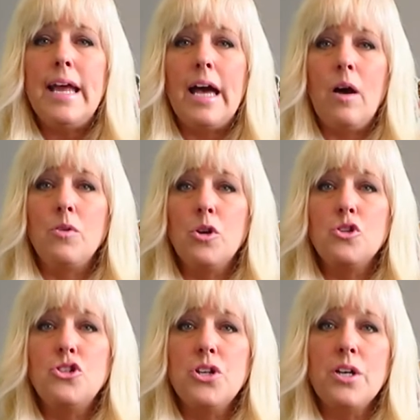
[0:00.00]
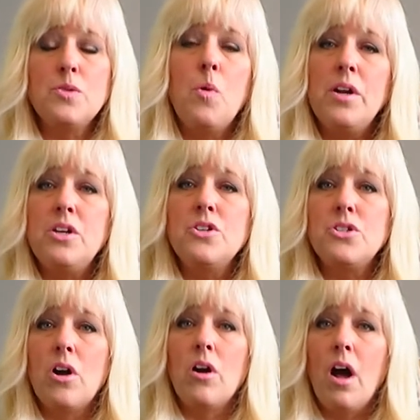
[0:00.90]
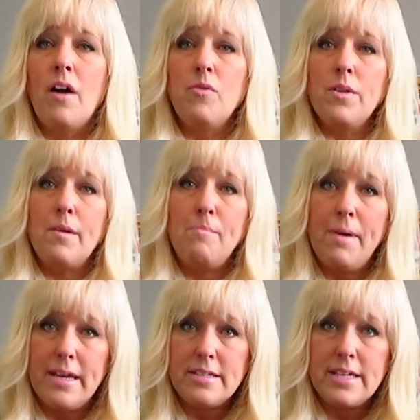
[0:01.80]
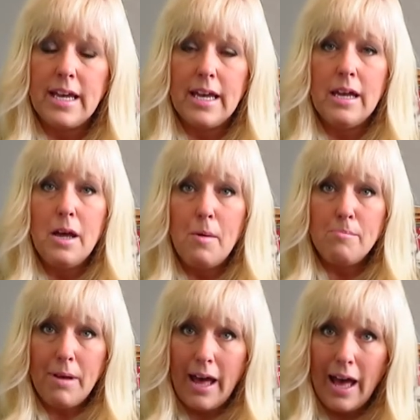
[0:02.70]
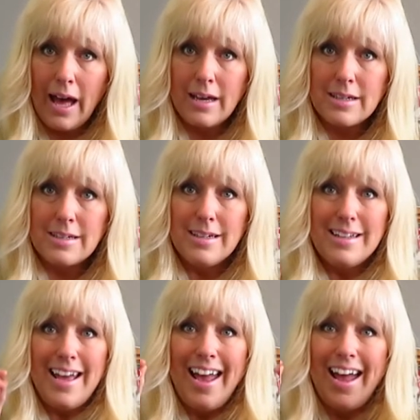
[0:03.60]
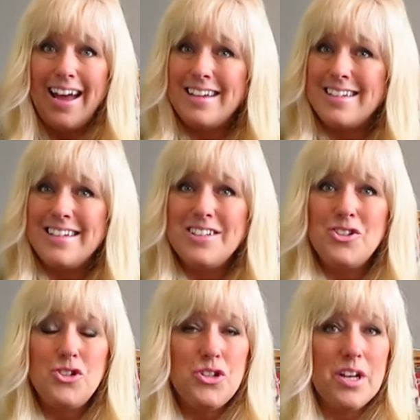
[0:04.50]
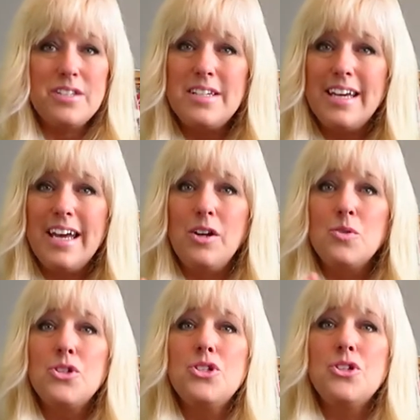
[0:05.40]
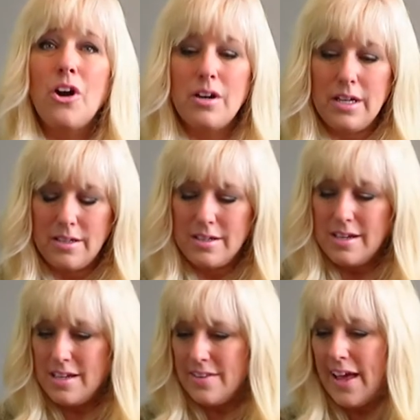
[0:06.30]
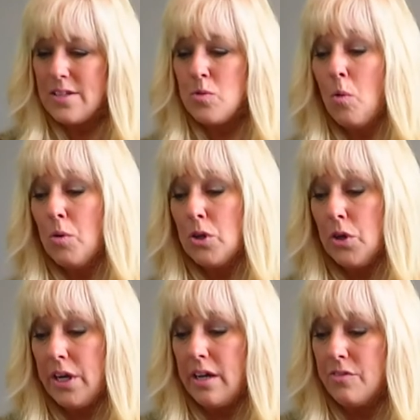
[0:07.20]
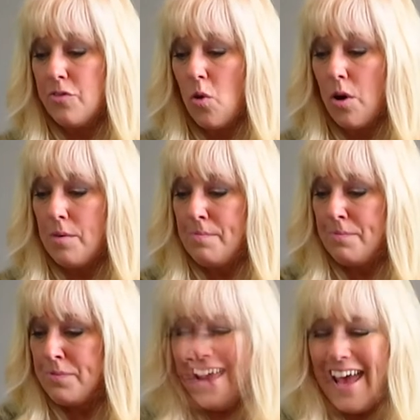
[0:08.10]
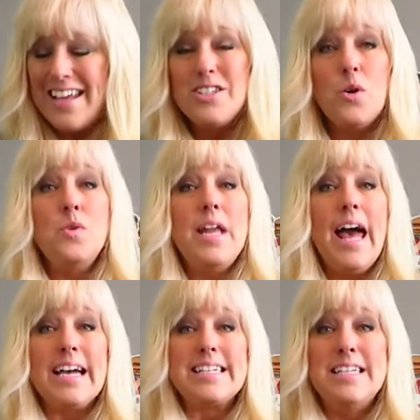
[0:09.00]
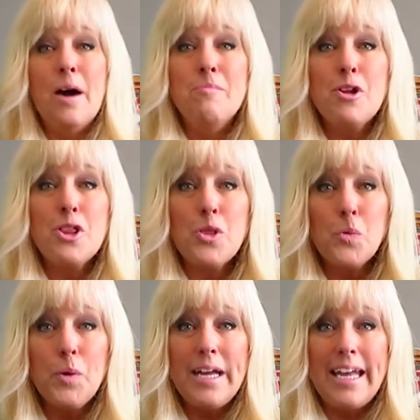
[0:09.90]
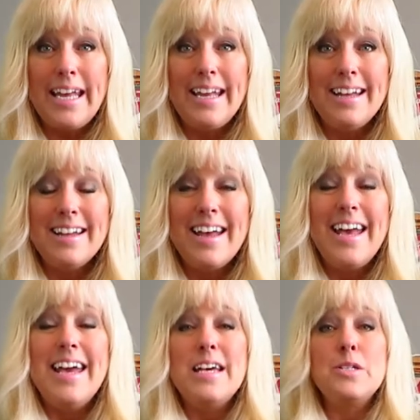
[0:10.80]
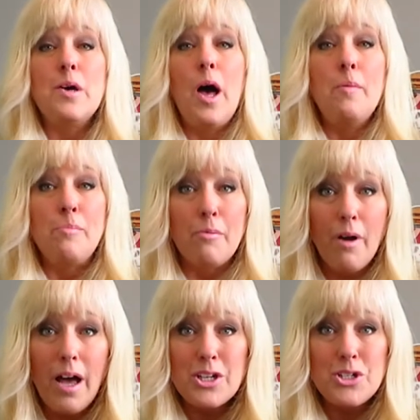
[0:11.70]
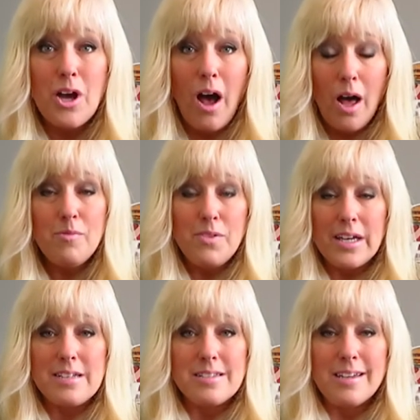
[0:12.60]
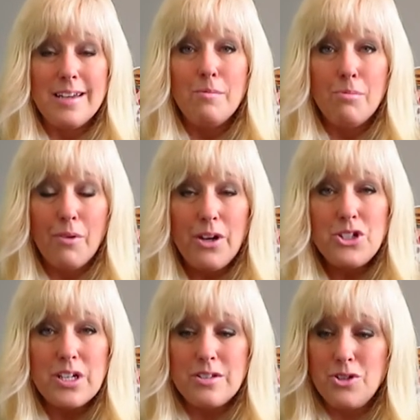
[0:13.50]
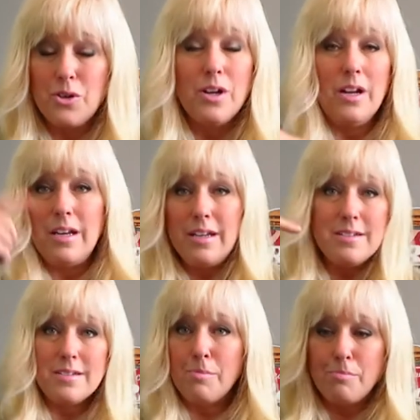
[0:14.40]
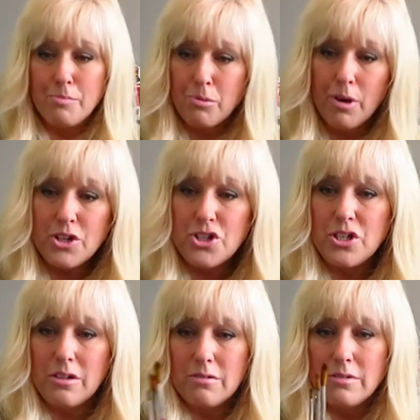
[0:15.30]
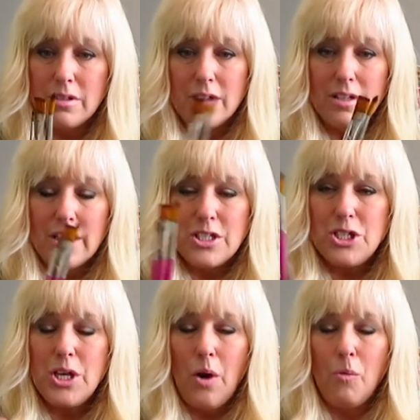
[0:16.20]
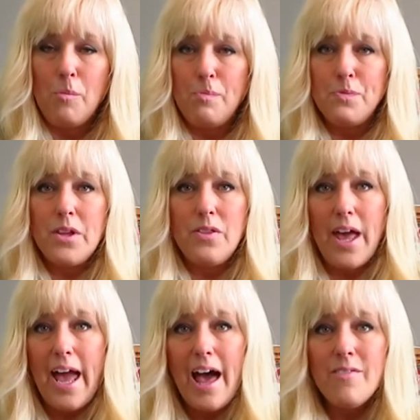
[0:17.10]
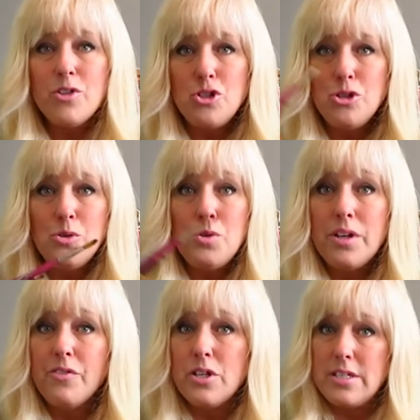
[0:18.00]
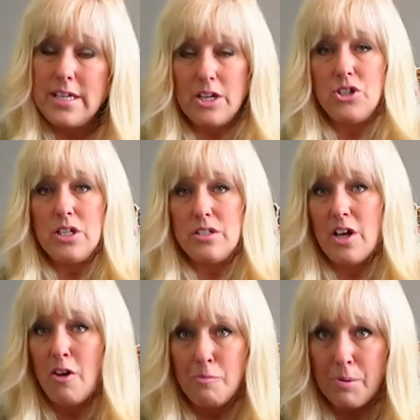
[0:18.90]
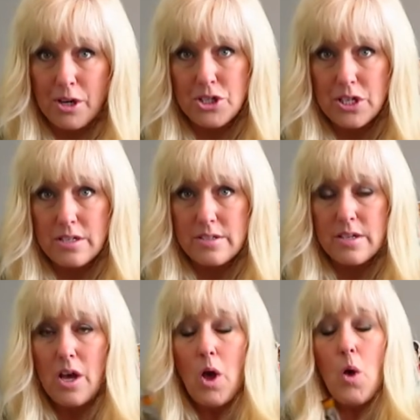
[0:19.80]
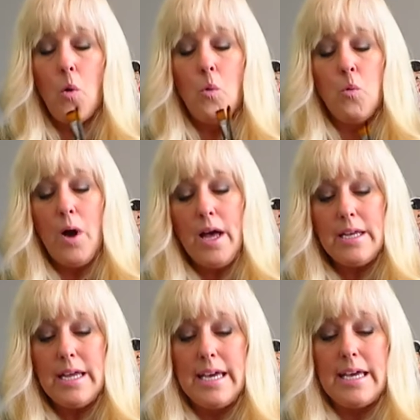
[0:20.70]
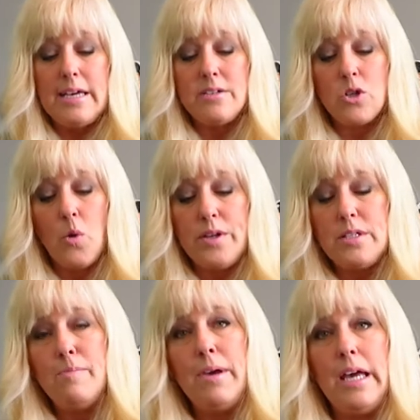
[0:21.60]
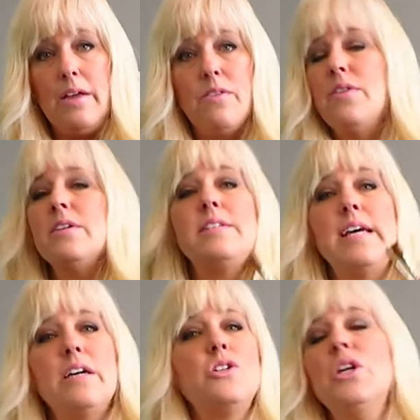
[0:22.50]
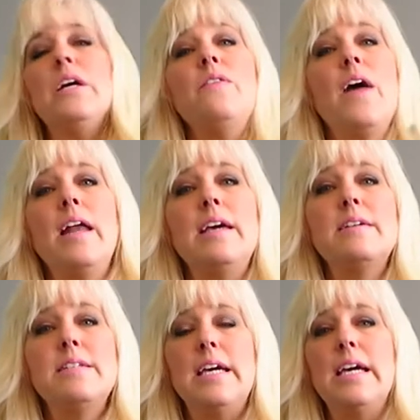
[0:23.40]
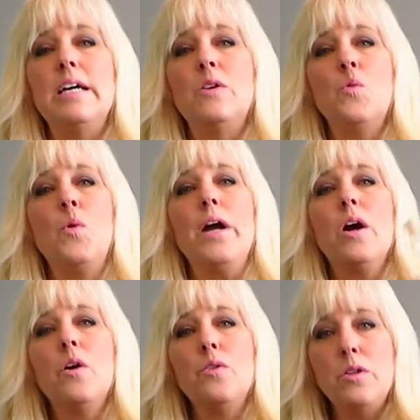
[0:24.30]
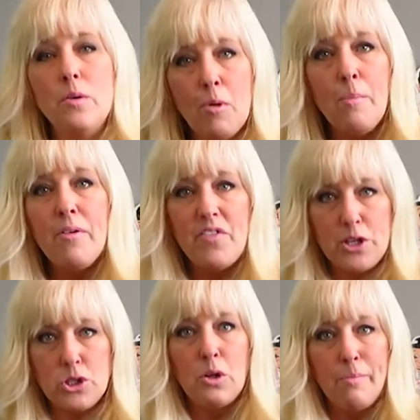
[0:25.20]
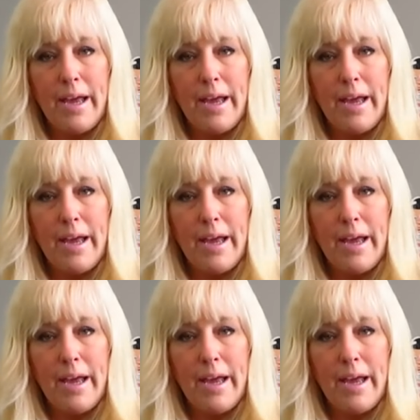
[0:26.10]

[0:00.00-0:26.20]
now, you're just wanting to start off with a basic pack and just to get you started. That's what we're looking for. And so, next, number three is a brush. Obviously, brushes. You're going to need brush. So they have two different sections of brushes. One is going to be the section that is in where the more professional